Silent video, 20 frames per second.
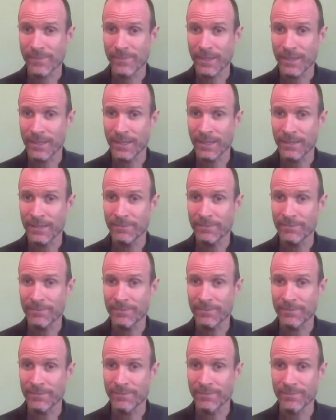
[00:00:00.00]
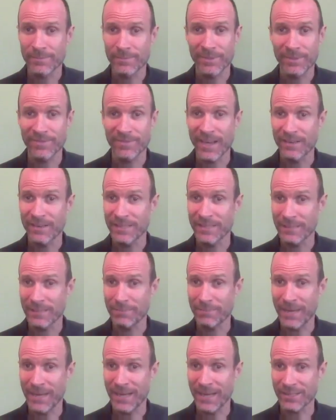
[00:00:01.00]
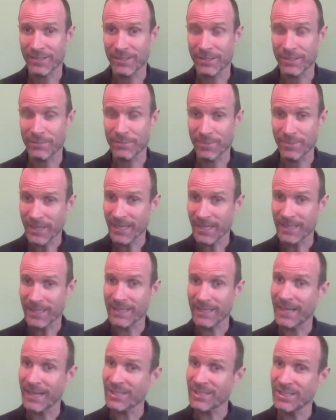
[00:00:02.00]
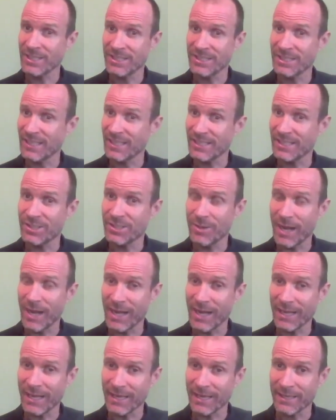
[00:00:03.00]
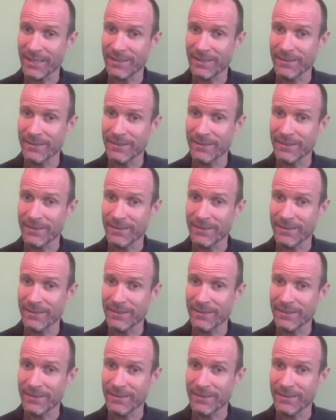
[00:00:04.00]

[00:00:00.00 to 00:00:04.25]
um, profound impact on your brain and actually just gets you high.